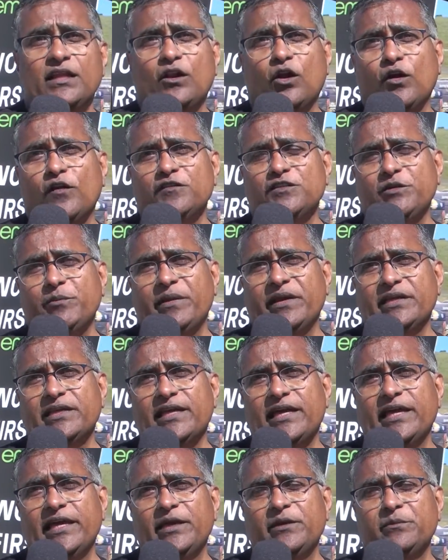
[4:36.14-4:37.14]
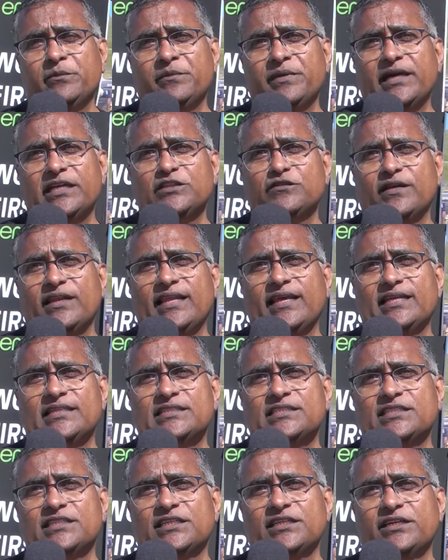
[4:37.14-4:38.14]
A lot of shipping time as well
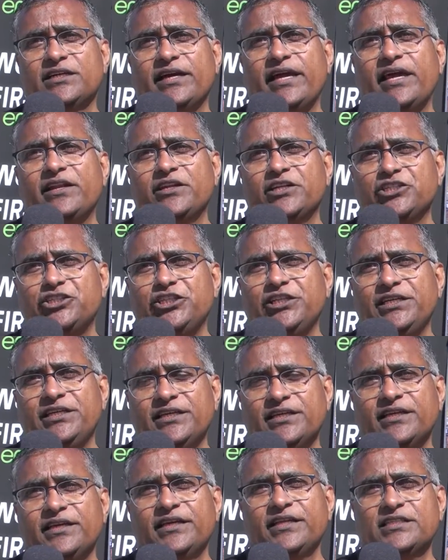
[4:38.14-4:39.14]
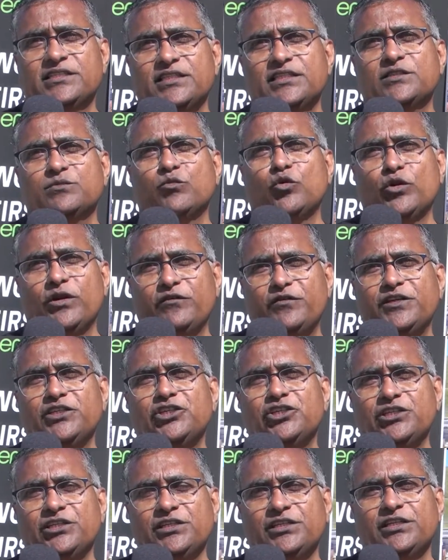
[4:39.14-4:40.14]
as energy. It's more
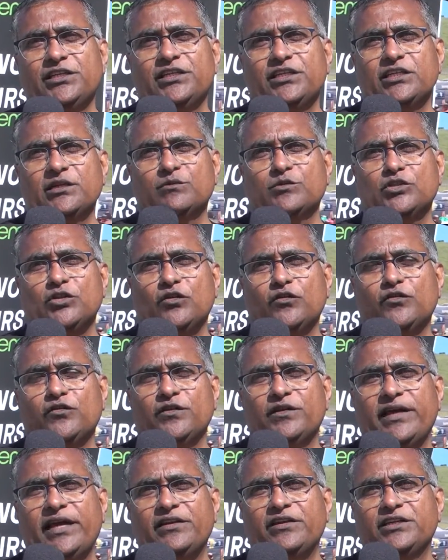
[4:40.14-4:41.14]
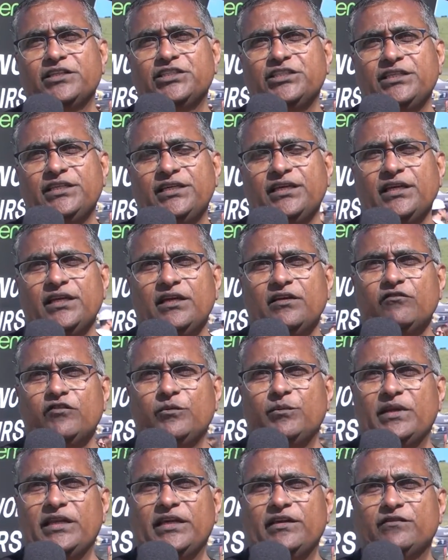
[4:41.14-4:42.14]
efficient in terms of energy. We
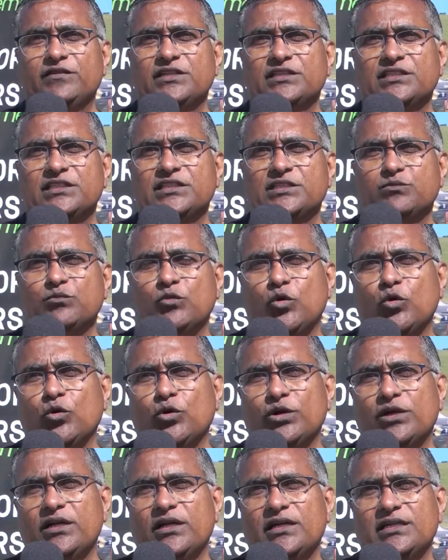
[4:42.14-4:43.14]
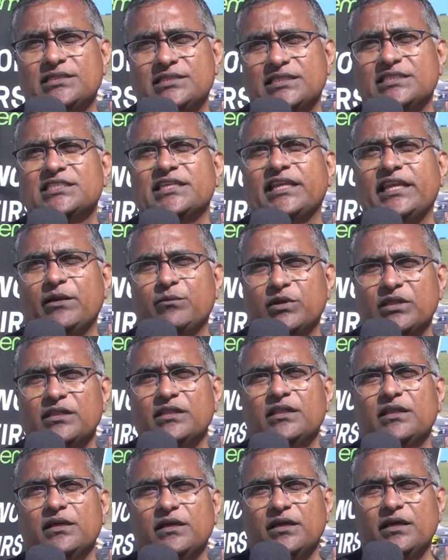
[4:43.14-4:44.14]
believe this is more
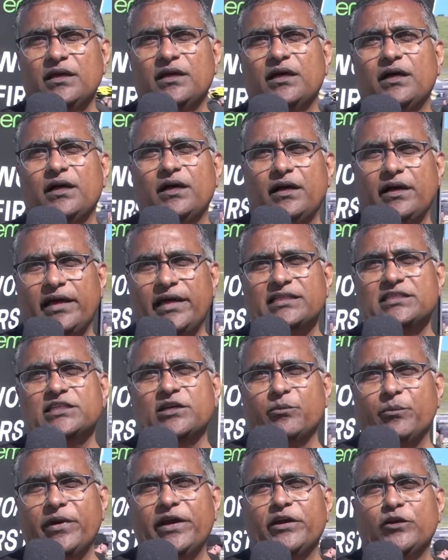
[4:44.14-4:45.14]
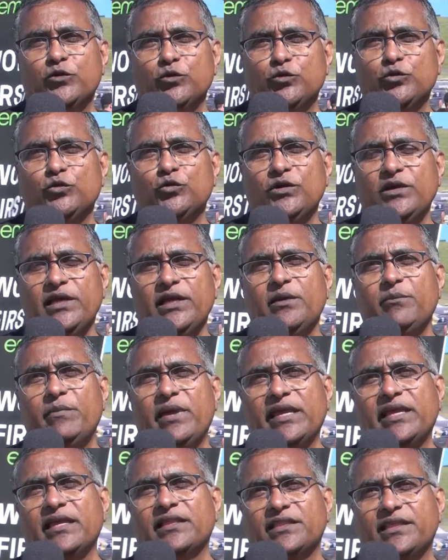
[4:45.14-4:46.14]
sustainable as compared to
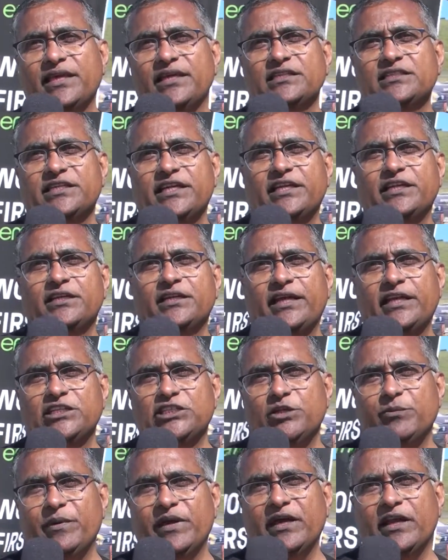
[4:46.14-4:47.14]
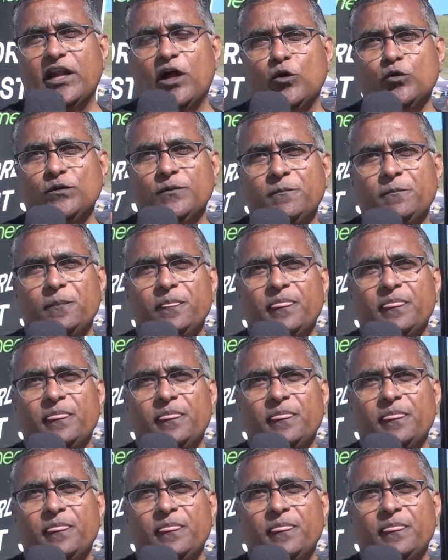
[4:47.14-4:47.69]
making things and shipping around.